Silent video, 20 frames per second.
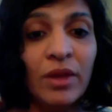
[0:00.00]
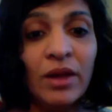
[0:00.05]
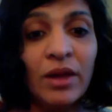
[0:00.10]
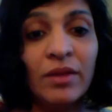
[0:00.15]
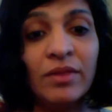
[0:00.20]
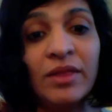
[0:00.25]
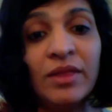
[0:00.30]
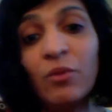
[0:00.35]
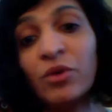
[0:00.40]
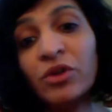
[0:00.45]

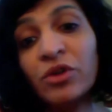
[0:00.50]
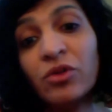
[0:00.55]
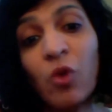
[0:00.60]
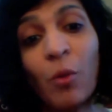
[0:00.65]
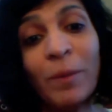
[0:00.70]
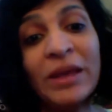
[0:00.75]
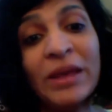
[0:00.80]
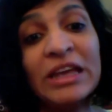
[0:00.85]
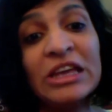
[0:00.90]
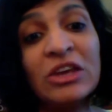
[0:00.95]
there were no
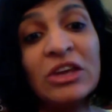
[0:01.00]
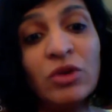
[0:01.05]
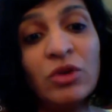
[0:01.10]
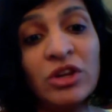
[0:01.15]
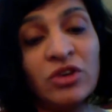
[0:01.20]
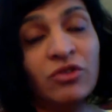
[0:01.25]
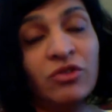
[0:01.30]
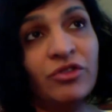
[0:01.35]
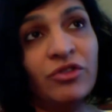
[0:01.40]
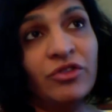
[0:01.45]

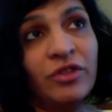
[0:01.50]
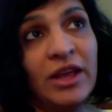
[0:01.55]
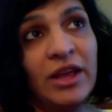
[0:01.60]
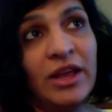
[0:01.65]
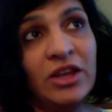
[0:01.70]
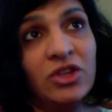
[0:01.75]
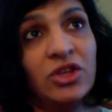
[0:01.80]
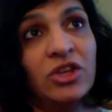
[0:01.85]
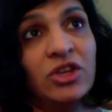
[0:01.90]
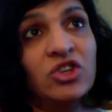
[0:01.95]
peculiars
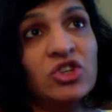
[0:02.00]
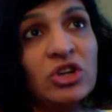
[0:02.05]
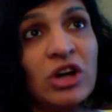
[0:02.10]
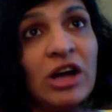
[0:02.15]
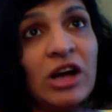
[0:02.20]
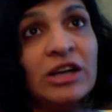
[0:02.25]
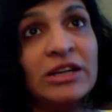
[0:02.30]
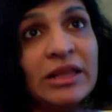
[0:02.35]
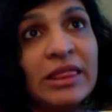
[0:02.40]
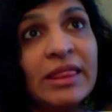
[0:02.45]
in the
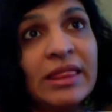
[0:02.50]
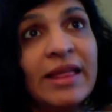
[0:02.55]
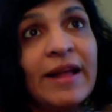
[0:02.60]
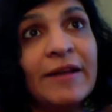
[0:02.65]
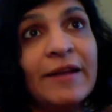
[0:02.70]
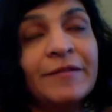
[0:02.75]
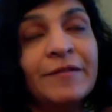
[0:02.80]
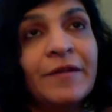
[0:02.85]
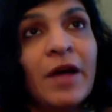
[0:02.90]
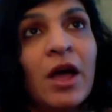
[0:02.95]
child
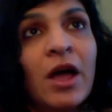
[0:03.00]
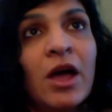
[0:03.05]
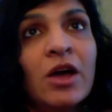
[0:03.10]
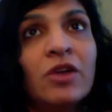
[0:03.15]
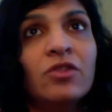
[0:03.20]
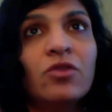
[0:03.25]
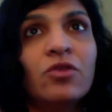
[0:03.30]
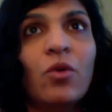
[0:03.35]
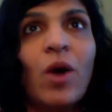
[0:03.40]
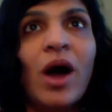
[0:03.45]
itself.
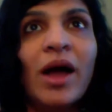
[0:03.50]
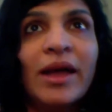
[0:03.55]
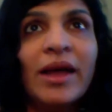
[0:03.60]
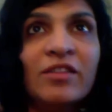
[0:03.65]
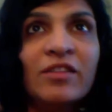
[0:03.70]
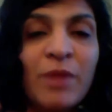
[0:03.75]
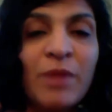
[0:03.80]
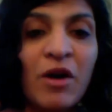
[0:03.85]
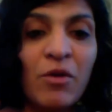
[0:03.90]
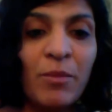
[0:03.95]
So I
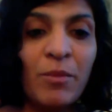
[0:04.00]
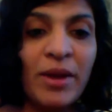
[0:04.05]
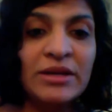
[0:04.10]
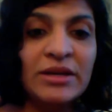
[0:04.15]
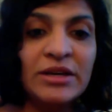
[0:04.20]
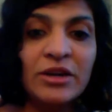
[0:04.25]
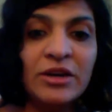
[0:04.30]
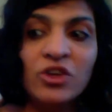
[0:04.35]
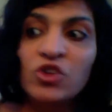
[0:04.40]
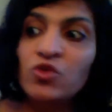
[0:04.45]

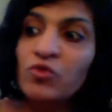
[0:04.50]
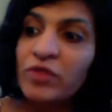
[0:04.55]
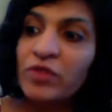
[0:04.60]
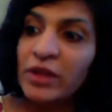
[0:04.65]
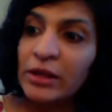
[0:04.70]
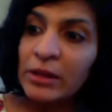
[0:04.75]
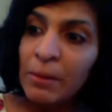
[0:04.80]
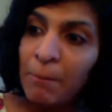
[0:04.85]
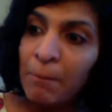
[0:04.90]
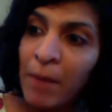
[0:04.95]
experimented
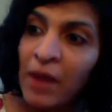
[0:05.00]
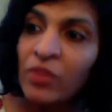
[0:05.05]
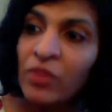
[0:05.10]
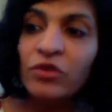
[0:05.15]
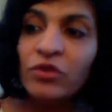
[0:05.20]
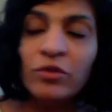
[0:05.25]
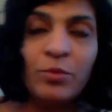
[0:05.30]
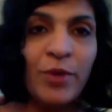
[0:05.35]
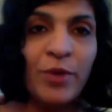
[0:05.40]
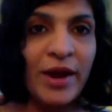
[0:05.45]
using the
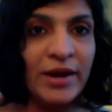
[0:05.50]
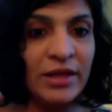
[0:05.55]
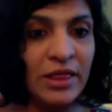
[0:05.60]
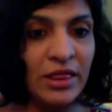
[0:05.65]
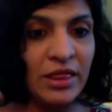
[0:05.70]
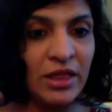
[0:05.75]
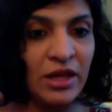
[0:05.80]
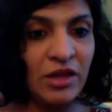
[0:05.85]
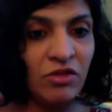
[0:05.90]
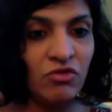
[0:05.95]
mother's
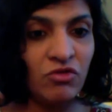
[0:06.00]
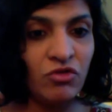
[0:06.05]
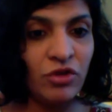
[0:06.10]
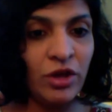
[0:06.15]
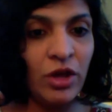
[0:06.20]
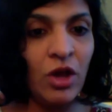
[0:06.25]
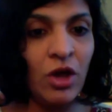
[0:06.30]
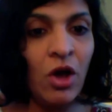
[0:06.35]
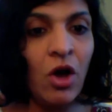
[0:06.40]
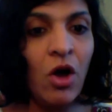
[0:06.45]
pregnancy
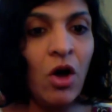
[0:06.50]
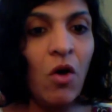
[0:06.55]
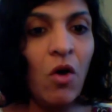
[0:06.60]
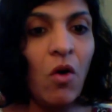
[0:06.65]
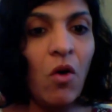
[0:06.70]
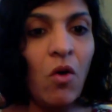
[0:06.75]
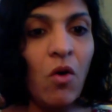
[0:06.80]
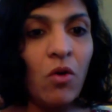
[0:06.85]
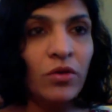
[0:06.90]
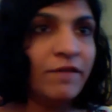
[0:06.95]
history
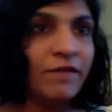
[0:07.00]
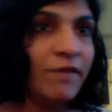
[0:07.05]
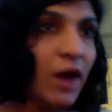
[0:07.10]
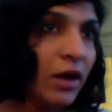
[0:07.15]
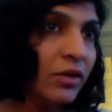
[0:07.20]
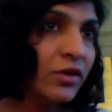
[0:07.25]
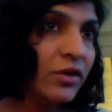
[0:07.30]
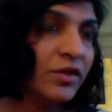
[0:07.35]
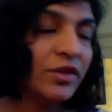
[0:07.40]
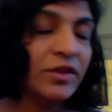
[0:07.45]
or the
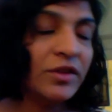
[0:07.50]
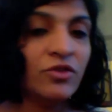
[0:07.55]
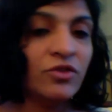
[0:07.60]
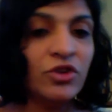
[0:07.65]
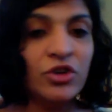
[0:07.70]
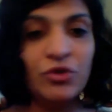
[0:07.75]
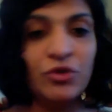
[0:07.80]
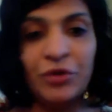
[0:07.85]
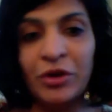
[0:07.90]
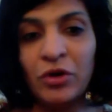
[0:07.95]
father's history
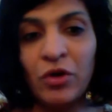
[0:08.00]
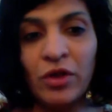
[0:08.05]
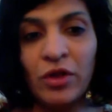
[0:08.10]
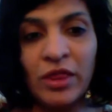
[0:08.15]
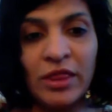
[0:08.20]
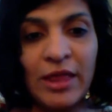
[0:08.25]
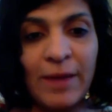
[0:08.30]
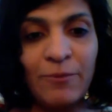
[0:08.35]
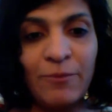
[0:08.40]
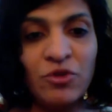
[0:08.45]
during
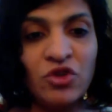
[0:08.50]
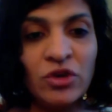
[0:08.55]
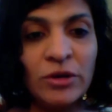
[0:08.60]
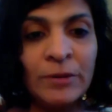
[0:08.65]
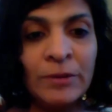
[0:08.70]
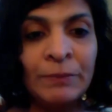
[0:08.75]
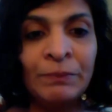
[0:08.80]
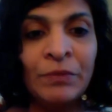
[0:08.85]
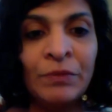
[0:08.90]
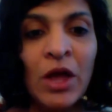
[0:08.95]

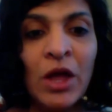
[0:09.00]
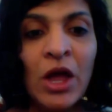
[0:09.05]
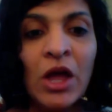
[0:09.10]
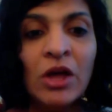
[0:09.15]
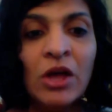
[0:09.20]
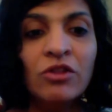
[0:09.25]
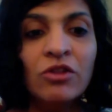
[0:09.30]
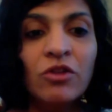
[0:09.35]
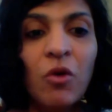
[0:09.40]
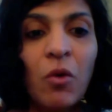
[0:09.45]
conception.
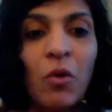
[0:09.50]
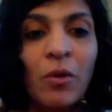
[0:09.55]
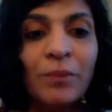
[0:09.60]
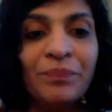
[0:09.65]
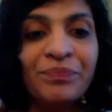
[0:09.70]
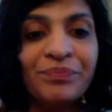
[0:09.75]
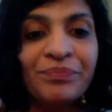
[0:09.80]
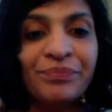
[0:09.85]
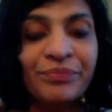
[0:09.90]
So